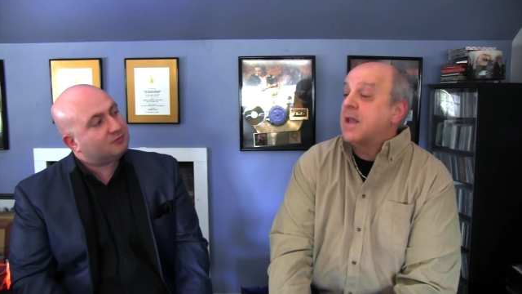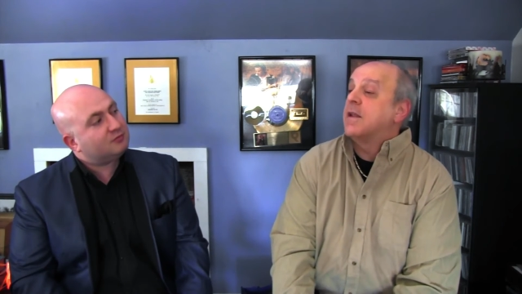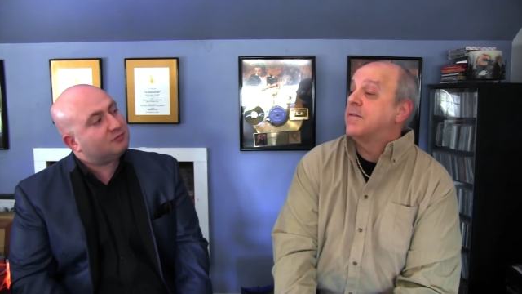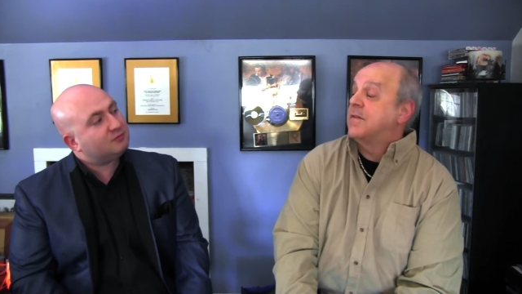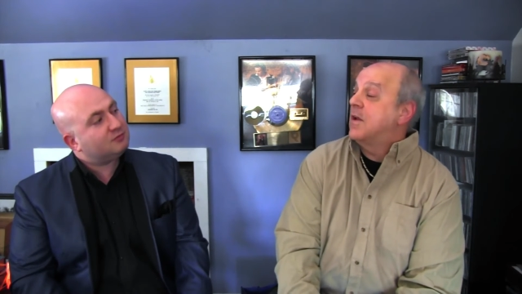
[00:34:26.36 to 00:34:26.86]

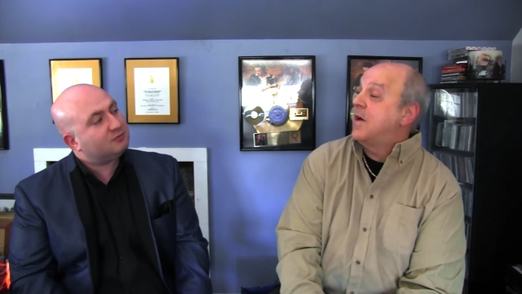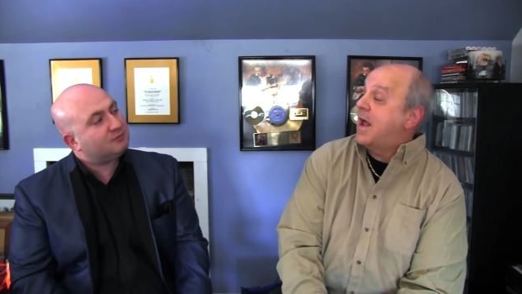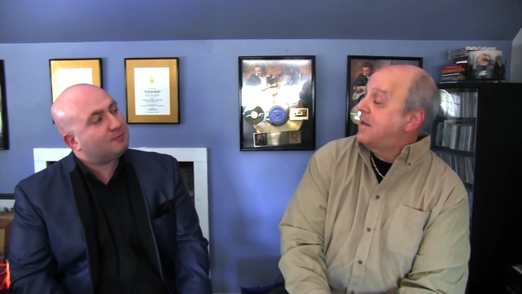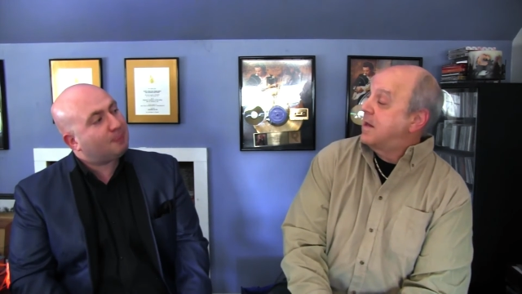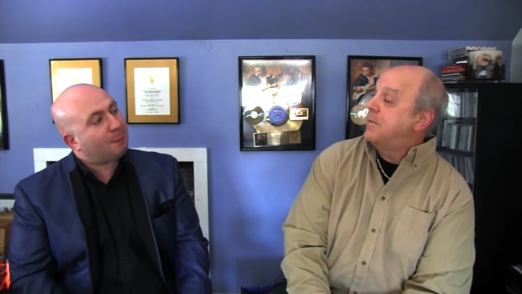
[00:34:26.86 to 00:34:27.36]
Speaker 1: gonna, you're
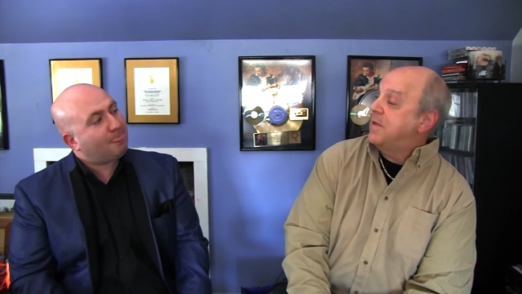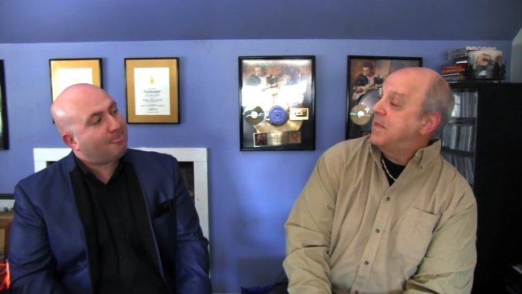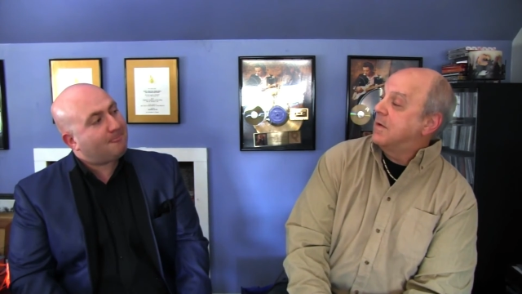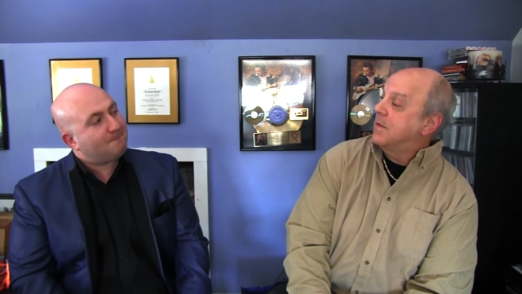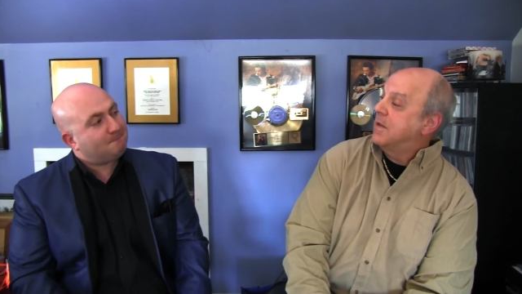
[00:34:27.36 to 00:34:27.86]
not gonna be
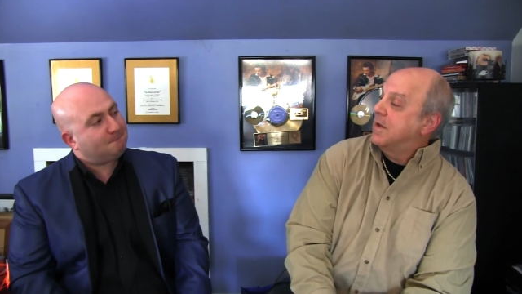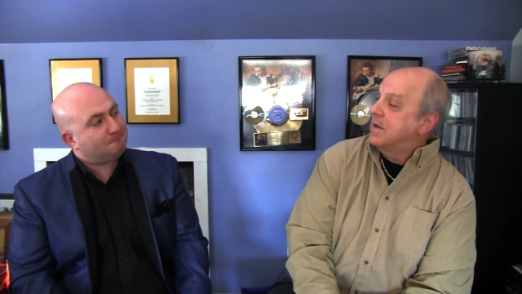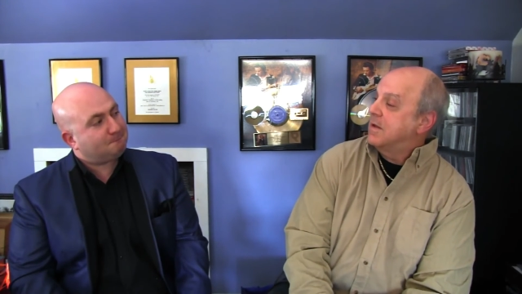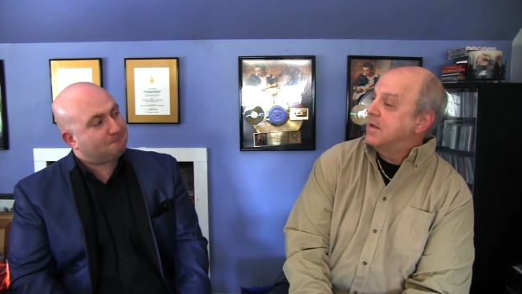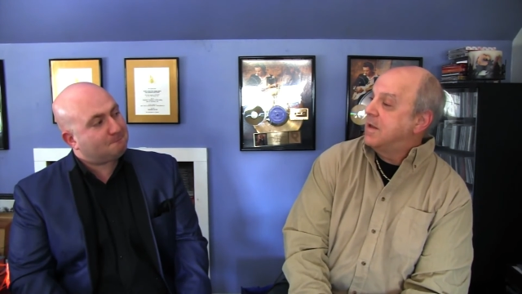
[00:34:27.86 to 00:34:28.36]
the, the
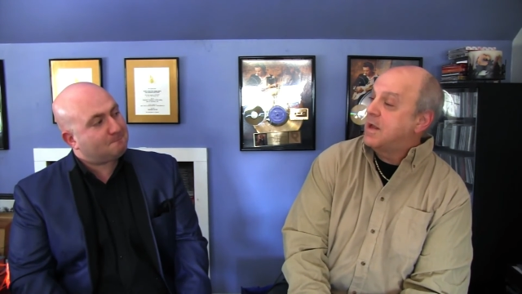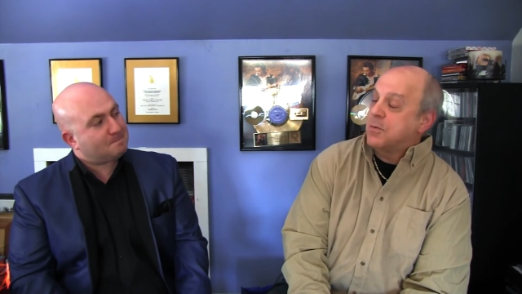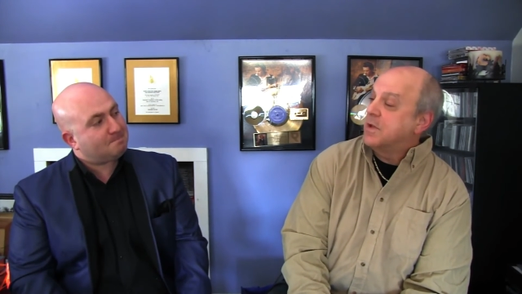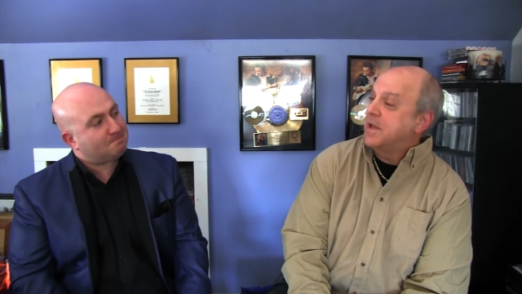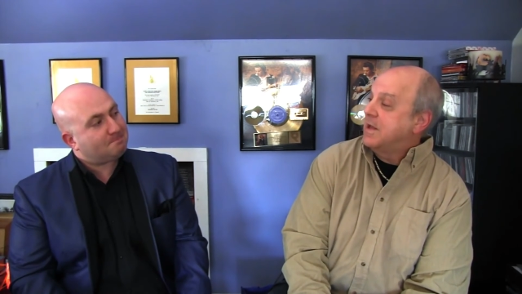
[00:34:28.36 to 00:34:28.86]

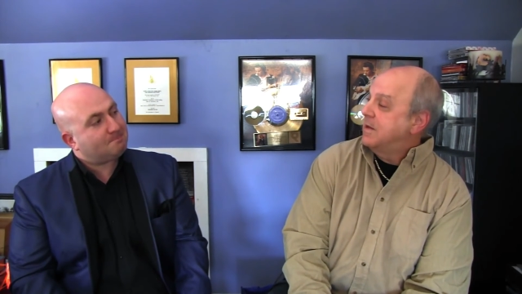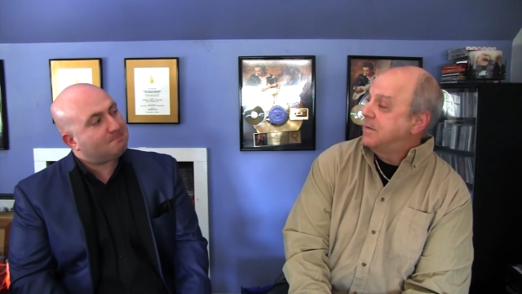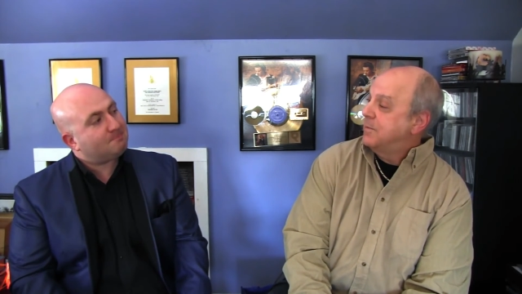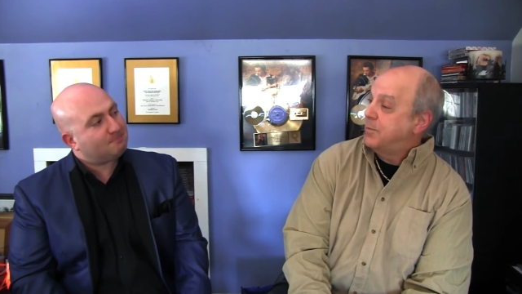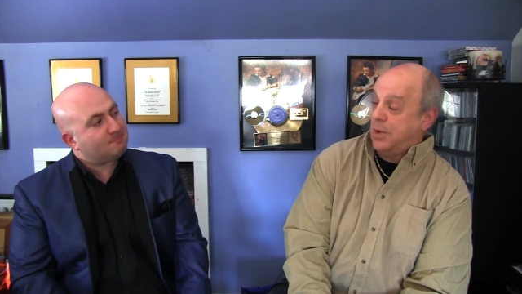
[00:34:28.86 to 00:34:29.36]
equally
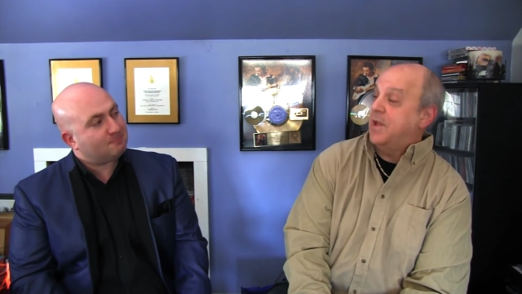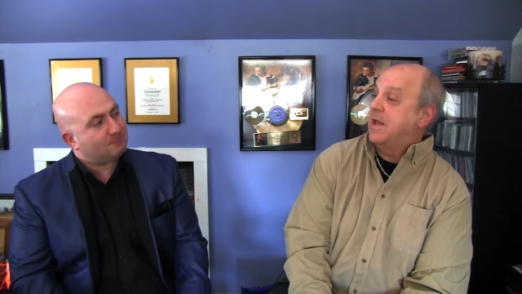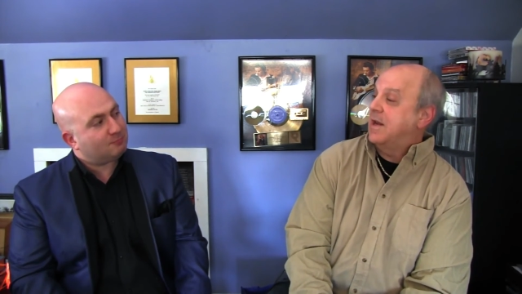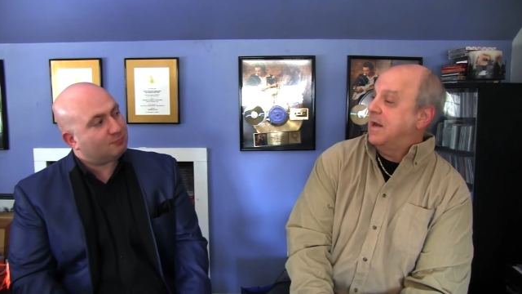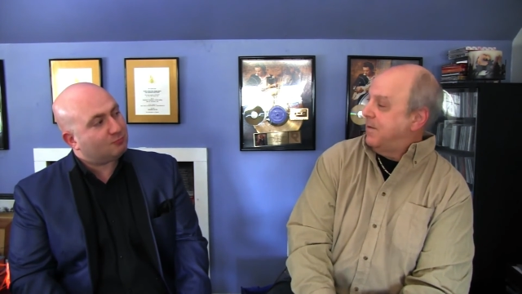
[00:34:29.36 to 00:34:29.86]

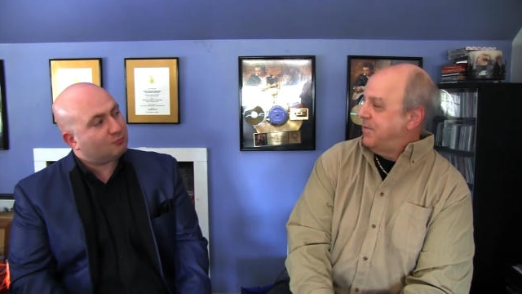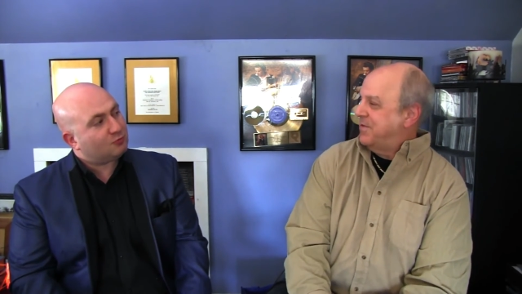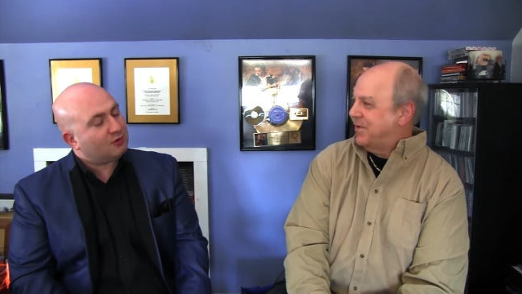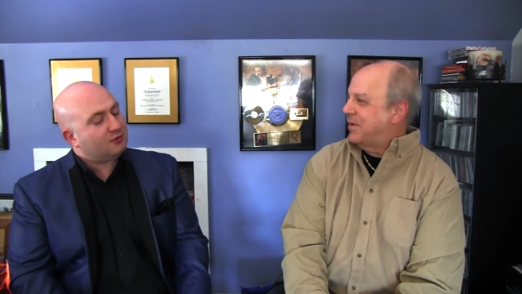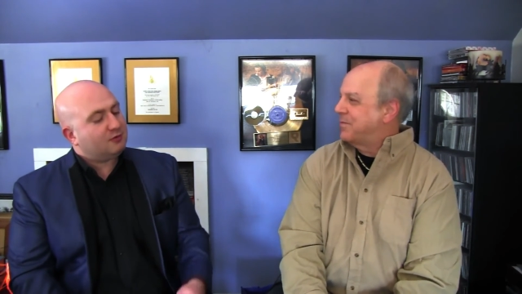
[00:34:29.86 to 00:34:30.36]
brilliant in every
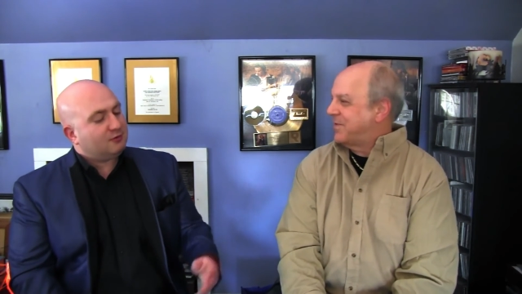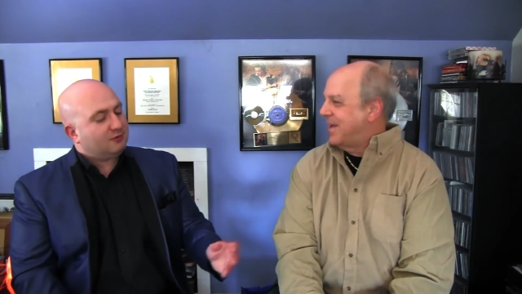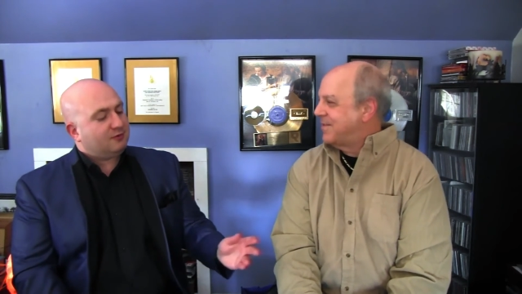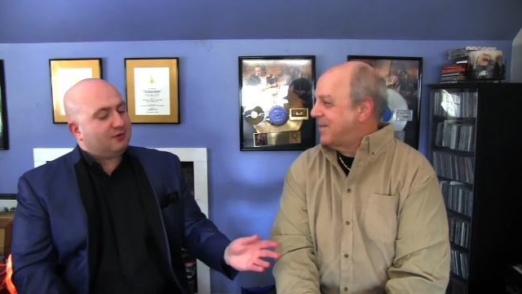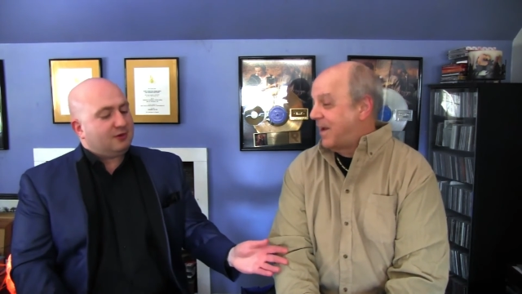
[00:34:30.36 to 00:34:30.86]

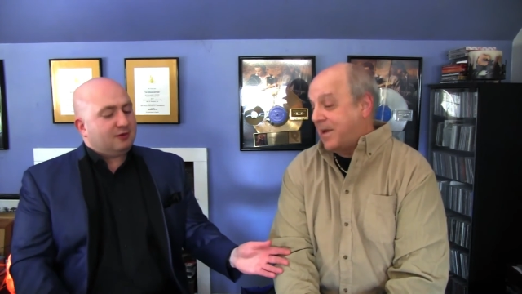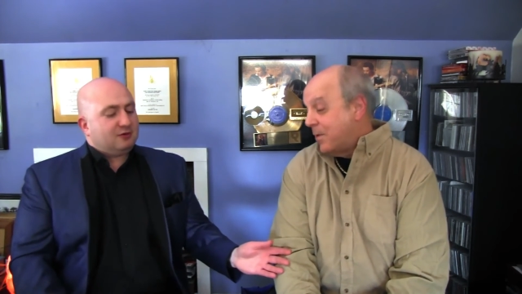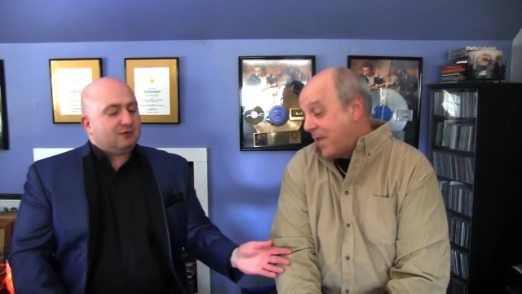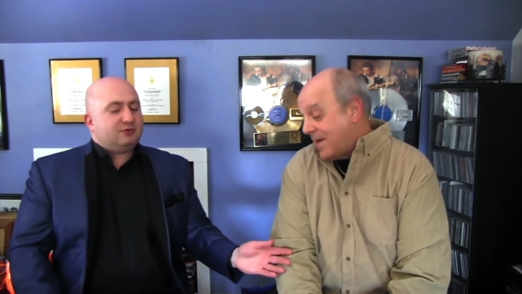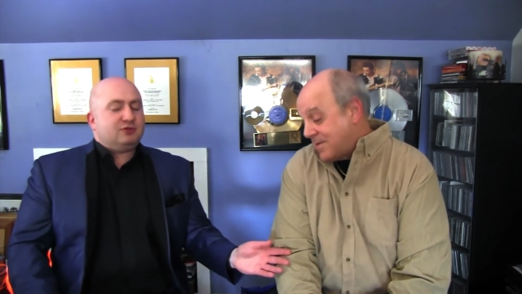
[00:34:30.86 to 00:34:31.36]
circumstance. I
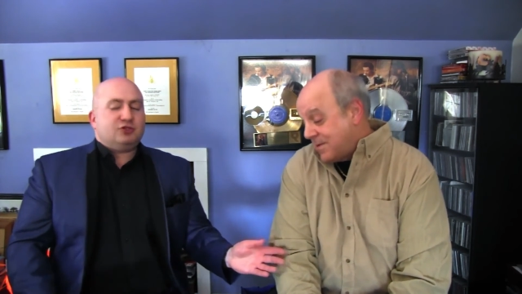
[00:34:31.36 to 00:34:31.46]
know that.